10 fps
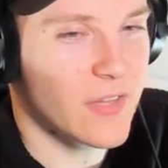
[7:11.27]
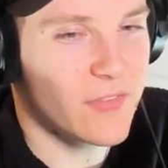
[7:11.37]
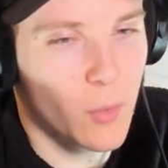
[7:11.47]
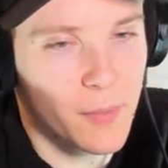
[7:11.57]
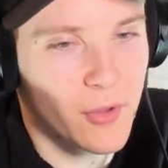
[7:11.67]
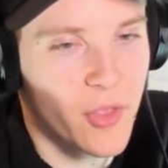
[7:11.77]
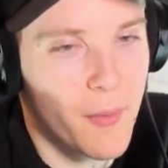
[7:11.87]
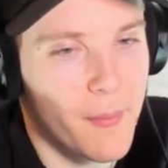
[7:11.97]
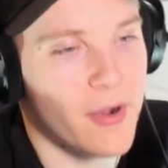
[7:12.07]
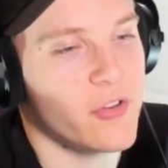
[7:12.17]
if you want to build
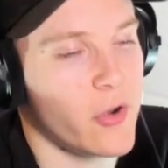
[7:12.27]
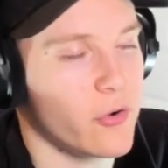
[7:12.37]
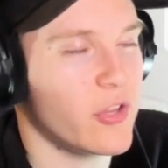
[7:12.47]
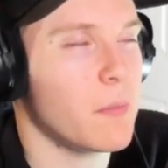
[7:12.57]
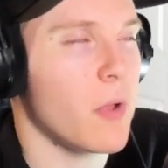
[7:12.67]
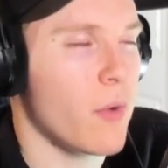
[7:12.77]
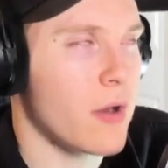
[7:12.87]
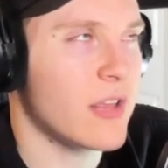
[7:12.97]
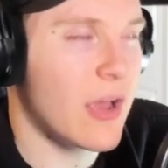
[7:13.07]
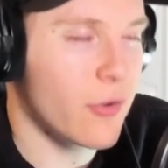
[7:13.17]
up a bounty hunter team
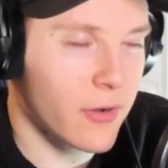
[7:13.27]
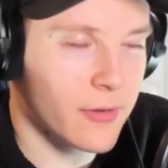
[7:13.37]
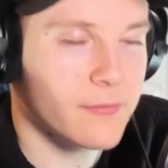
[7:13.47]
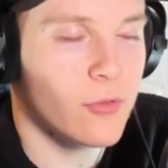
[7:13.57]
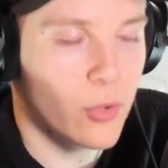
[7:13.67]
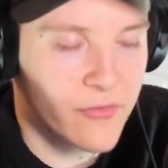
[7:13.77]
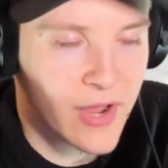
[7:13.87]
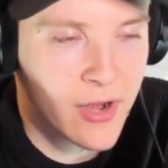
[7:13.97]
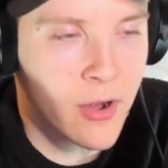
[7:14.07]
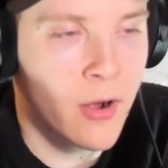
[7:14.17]
around countering Lord
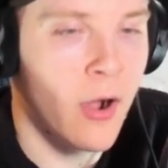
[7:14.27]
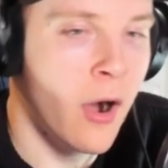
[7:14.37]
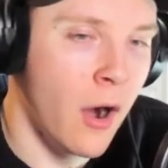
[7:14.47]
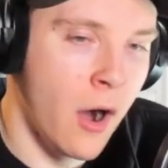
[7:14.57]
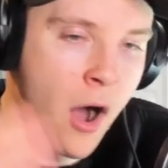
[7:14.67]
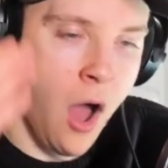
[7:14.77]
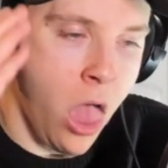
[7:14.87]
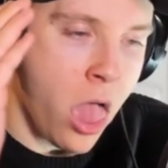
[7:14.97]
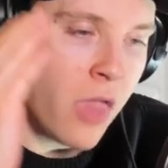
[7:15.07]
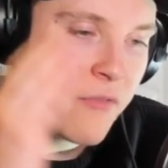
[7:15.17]
Vader,
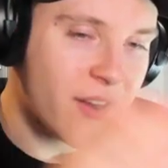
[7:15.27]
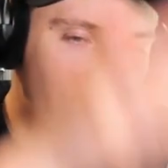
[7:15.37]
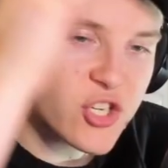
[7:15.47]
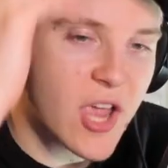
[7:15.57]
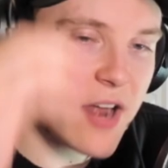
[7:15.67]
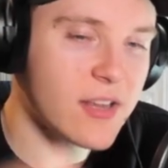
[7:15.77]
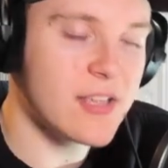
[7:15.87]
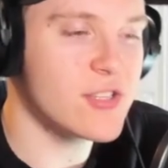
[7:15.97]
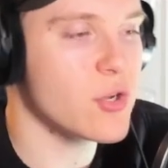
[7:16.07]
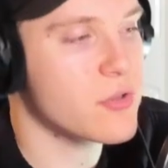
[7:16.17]
Fennec Shand
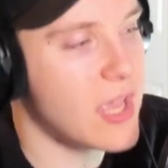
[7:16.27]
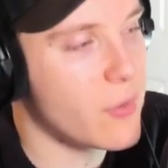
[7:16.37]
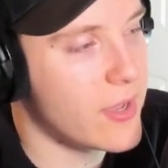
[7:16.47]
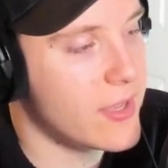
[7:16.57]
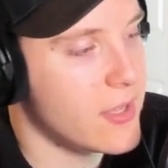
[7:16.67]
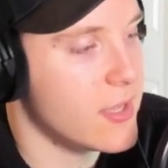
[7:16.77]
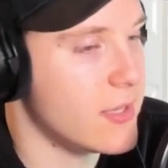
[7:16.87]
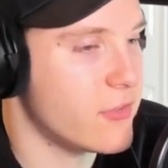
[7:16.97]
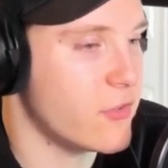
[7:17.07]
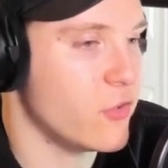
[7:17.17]
is your gateway
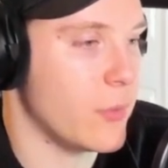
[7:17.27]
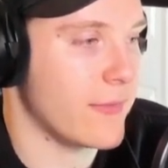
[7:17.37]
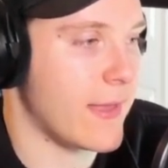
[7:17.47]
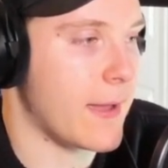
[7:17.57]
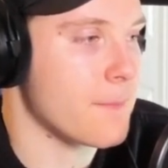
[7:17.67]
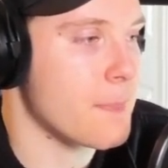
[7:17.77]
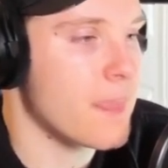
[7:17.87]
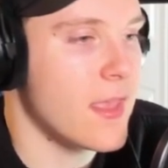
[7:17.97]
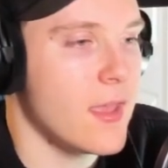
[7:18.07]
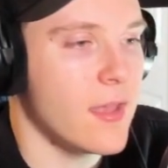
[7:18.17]
into doing that.
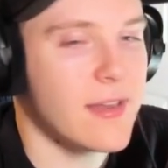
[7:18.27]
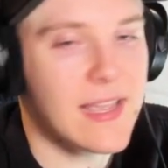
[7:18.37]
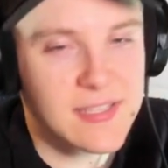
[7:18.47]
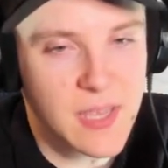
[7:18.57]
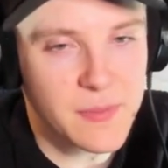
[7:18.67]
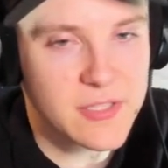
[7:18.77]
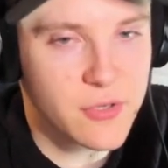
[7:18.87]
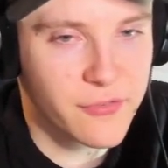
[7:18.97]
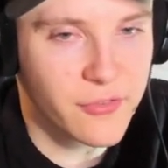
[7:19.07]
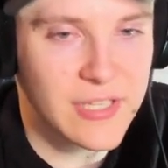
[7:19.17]
Next up is
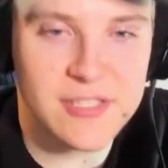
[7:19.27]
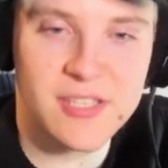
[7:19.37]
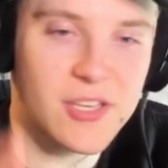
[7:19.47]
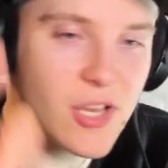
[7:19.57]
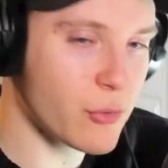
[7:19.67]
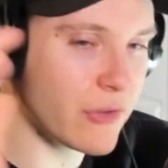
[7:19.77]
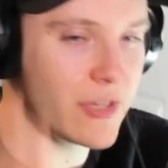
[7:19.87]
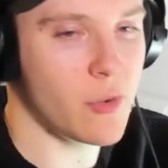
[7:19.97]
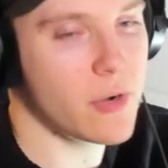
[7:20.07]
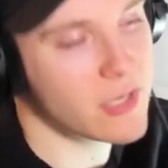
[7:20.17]
your fleets. You
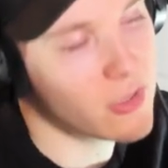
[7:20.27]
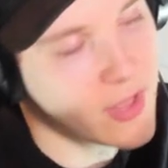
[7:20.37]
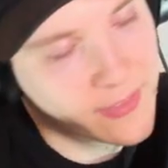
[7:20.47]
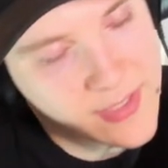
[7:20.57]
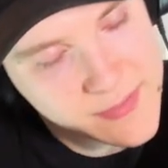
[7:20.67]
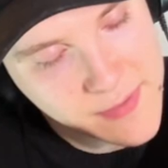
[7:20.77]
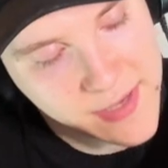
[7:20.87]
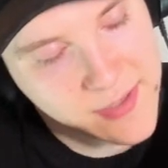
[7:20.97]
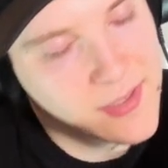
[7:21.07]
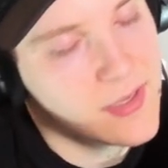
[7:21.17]
really don't want to neglect these,
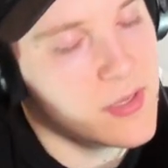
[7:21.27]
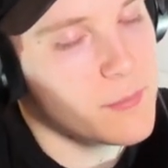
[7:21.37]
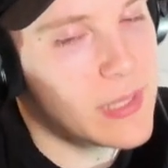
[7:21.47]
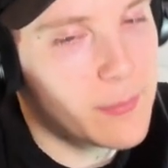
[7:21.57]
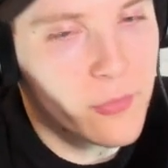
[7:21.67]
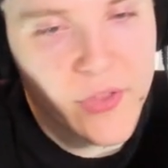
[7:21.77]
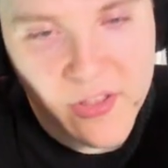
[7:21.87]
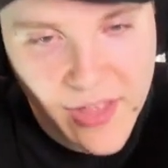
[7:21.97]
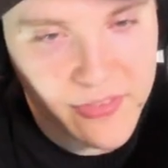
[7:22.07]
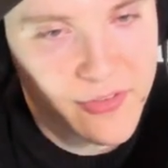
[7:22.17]
man. People
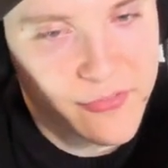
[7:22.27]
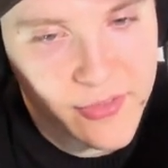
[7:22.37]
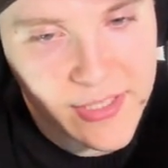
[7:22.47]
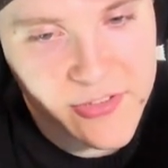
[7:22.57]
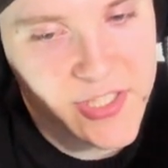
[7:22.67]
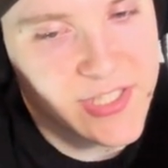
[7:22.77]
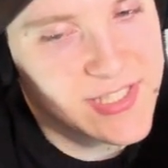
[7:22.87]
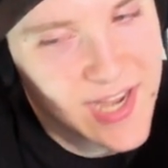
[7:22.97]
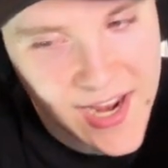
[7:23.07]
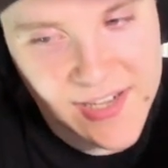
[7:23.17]
neglect the fleets, and
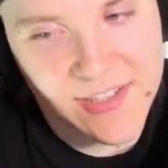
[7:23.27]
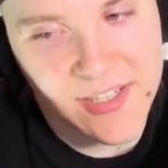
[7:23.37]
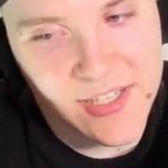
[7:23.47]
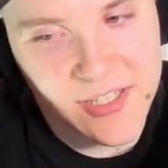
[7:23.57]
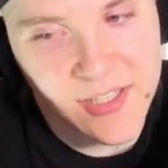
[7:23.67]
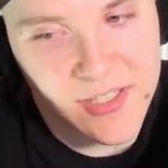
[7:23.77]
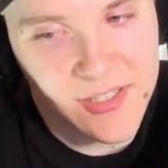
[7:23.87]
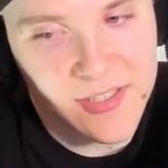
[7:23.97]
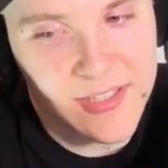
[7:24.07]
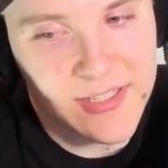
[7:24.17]
it's kind
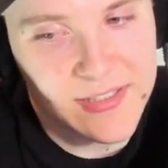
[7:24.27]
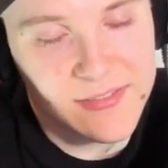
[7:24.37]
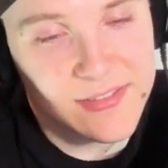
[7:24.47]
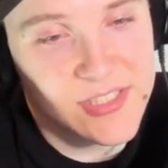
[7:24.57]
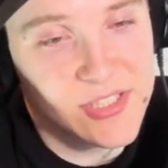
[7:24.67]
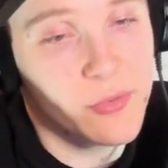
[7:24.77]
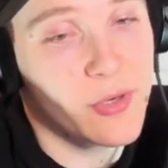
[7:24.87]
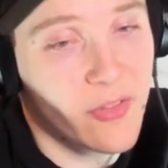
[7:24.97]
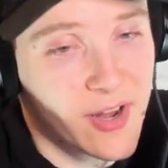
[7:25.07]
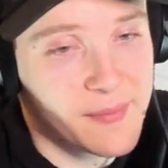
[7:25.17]
of
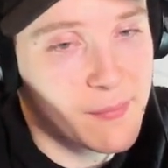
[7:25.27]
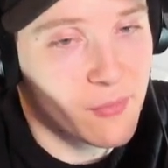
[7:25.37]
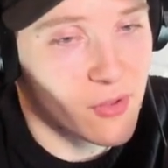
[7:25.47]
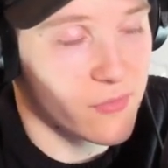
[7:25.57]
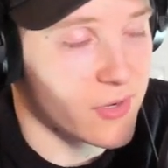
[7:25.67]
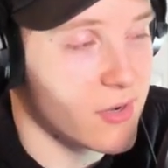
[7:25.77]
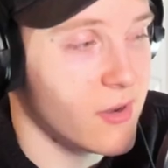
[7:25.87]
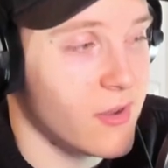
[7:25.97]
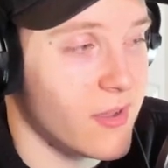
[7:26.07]
screwing a lot of people over.